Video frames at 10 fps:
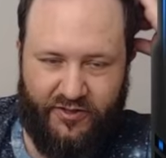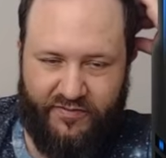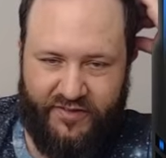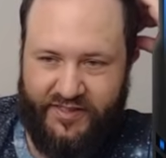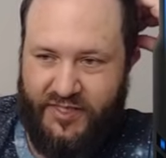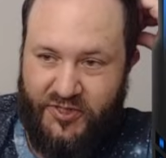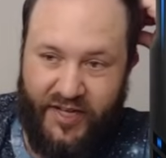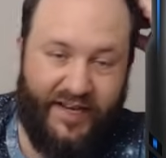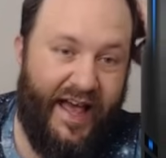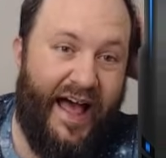over
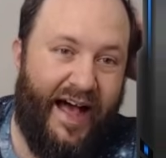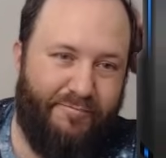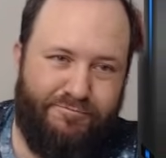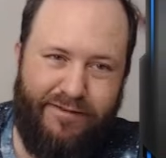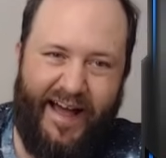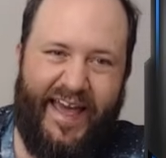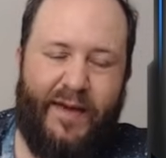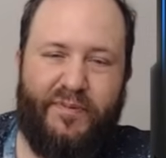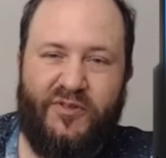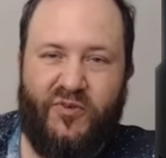Citron. I
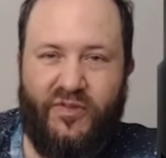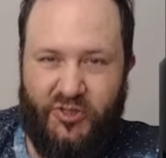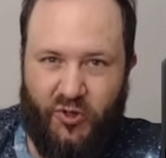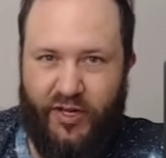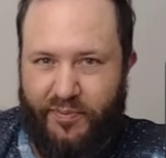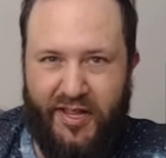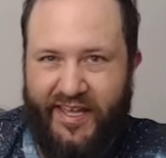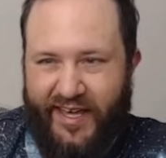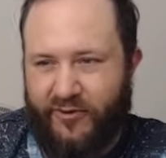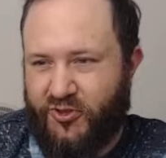happen to enjoy
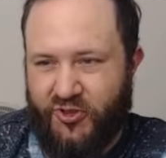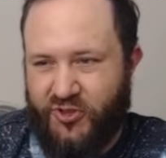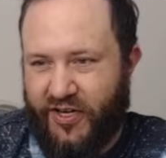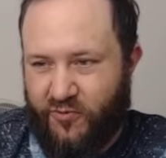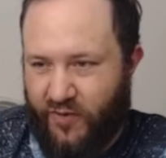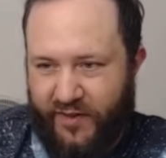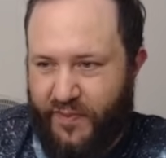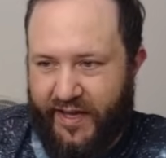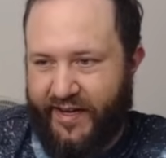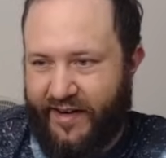playing Countertron with
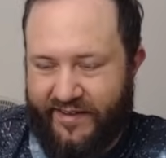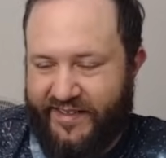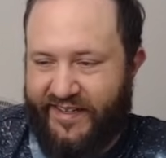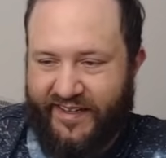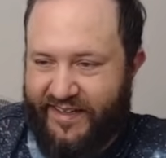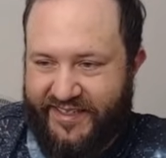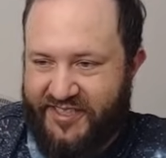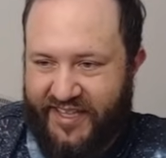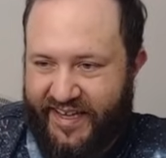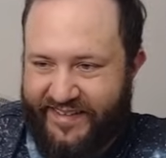Beta-Carrotina because
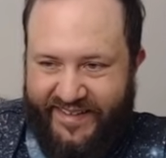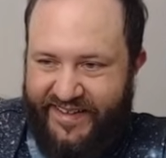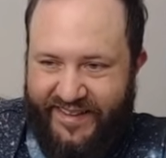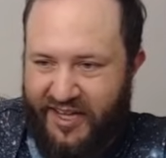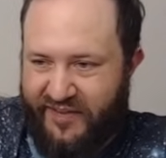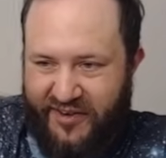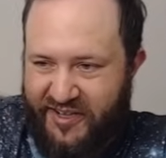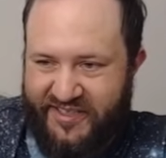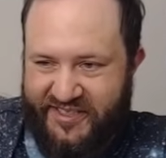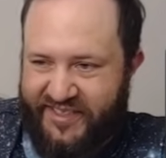she has like a lot of
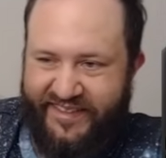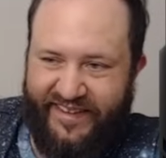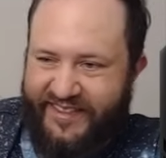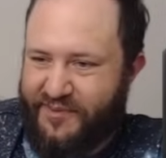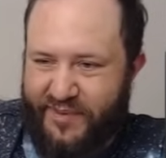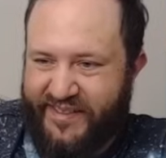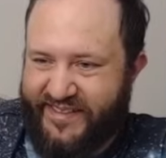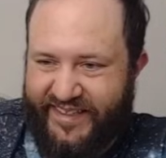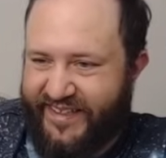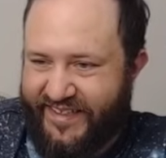R N G, Lightspeed
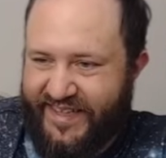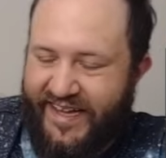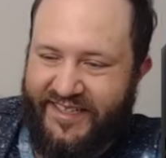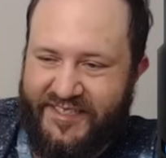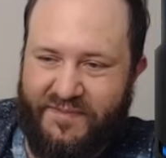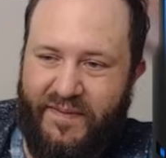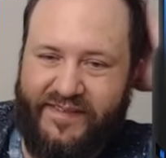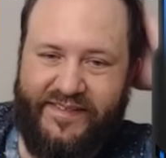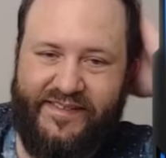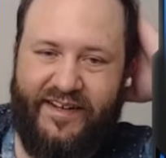Seed, and kind of just
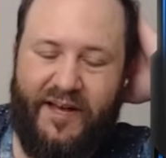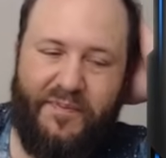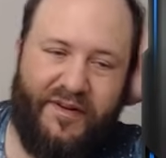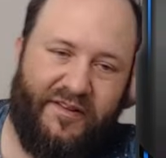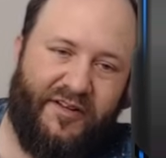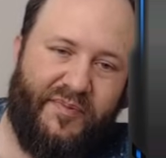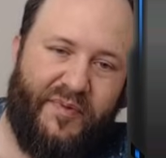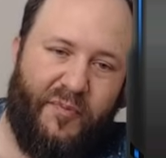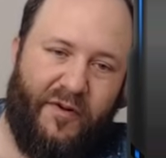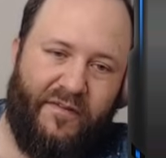mixes it up in a little
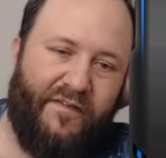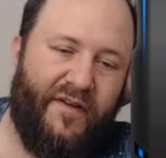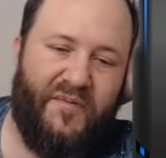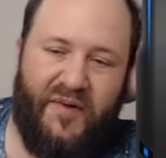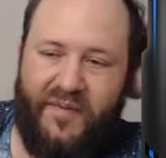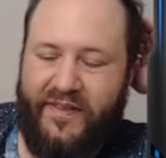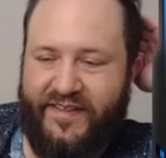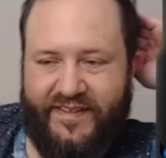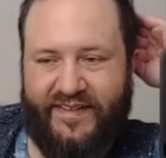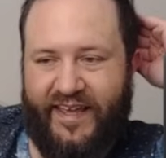bit more of a fun way. But at the
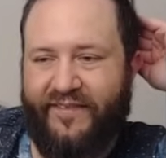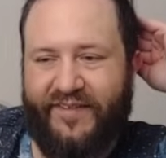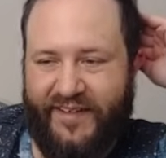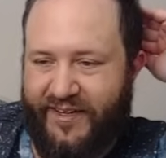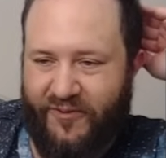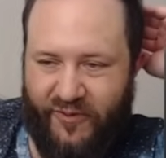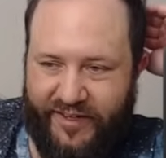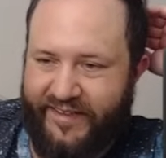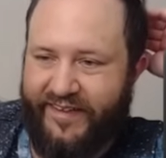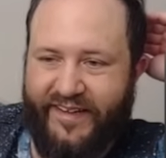end of the day, if you need a
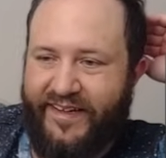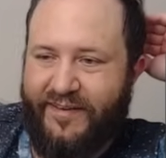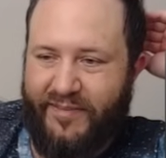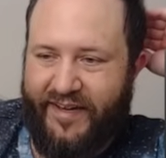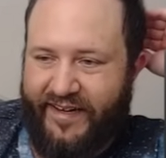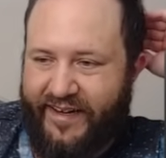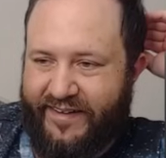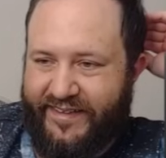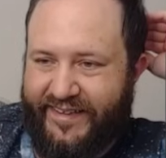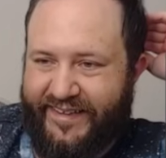win,
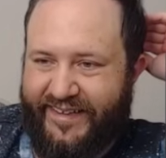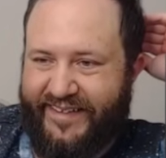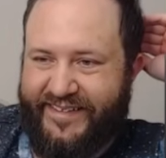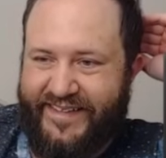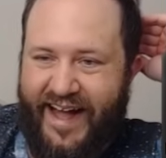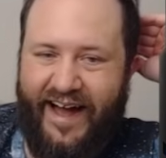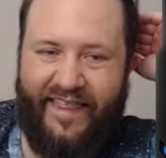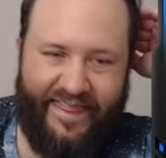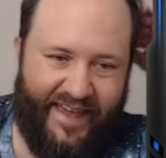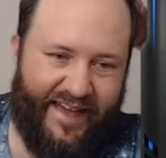Beta-Carrotina is
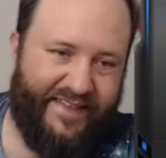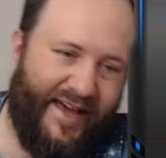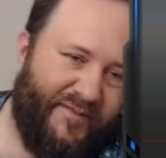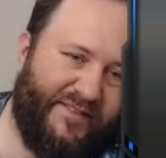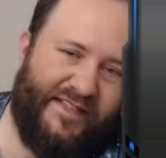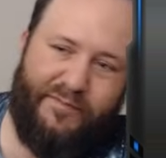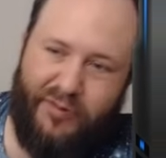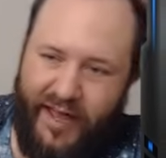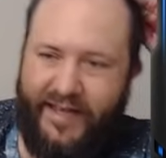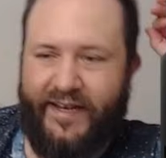not that. That was the
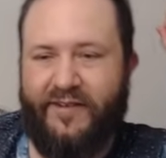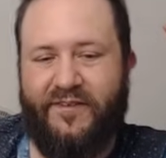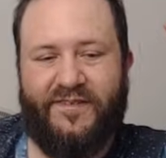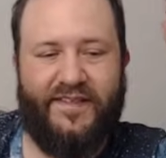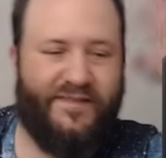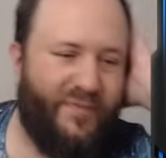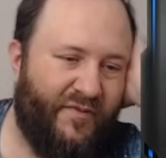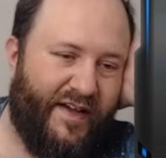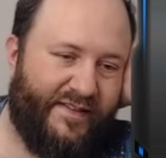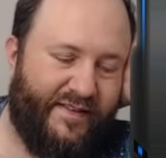plant heroes. Let's
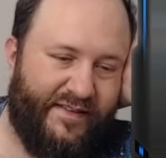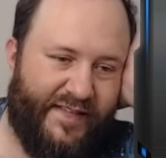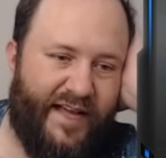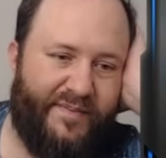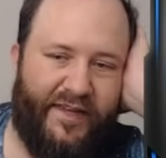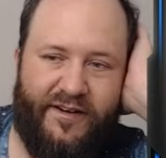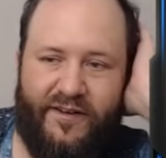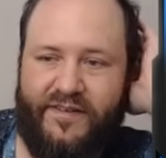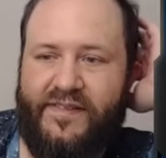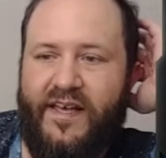move on to the zombie
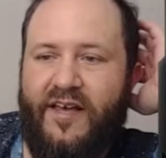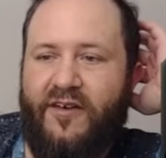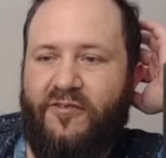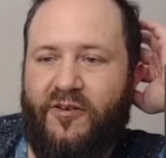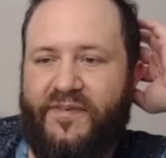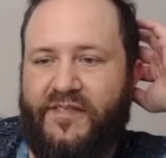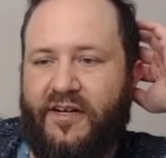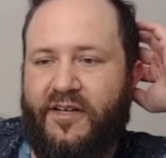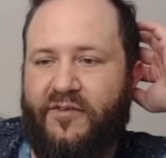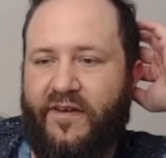heroes. We'll be
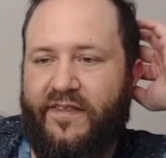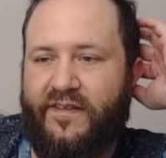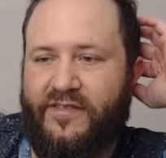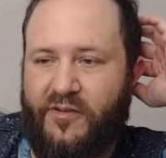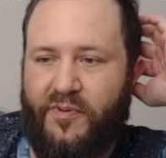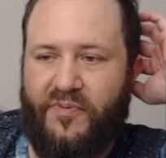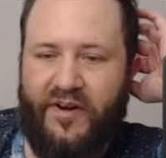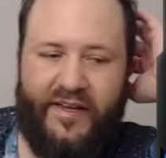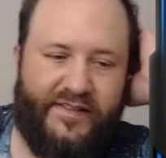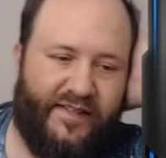starting with Super
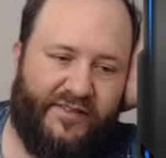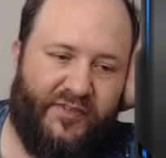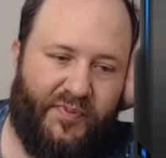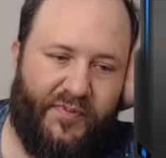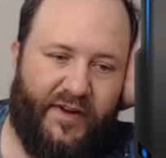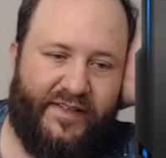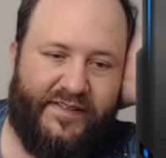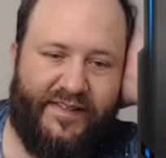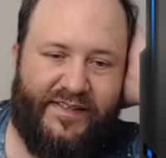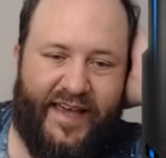Brains, and Super
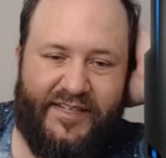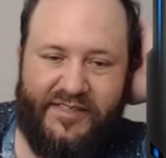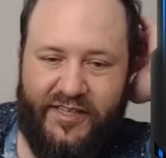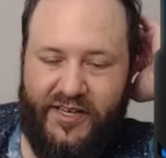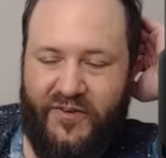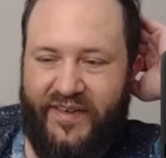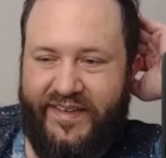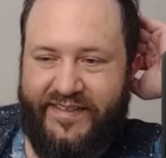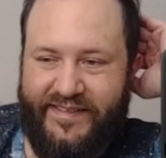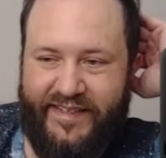Brains is actually going
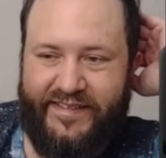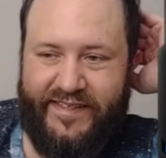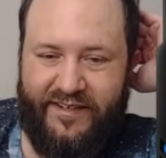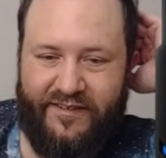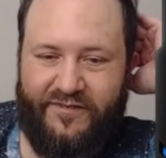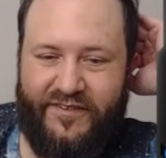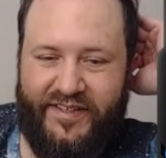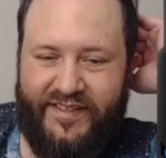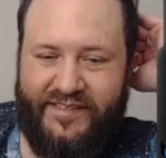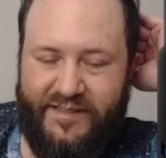in D tier for
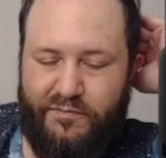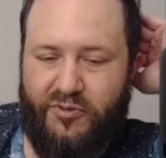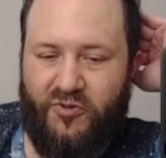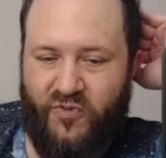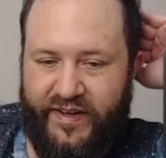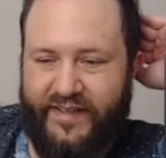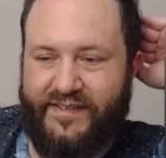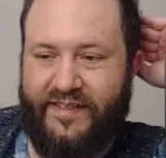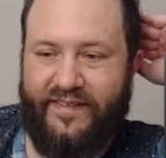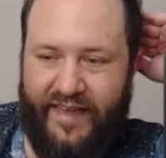the simple
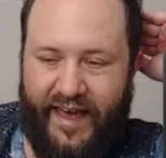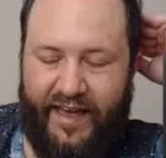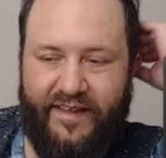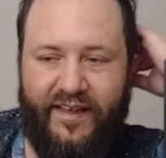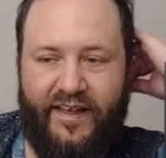reason that